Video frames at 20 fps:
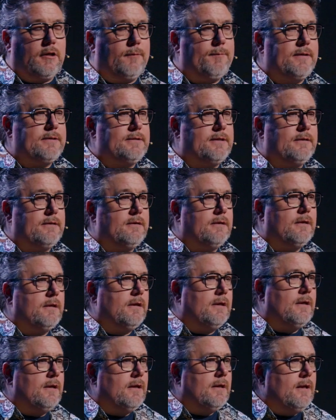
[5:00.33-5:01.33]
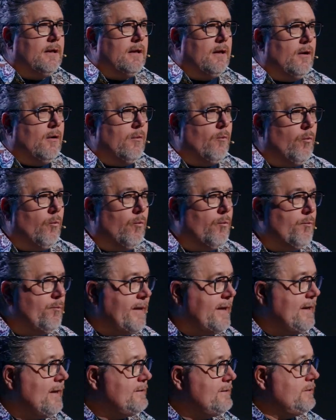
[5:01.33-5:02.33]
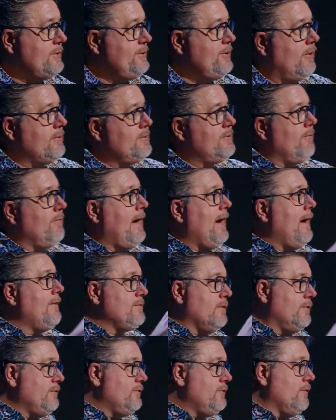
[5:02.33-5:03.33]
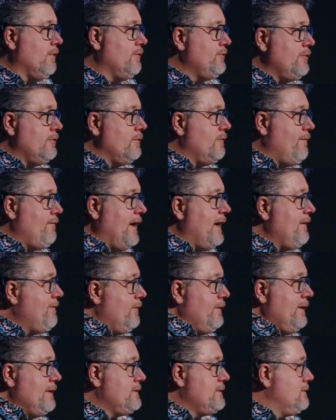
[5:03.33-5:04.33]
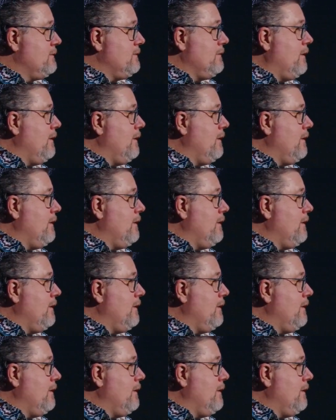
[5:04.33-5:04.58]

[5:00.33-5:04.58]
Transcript: sermons, and because this church thrives on your faithfulness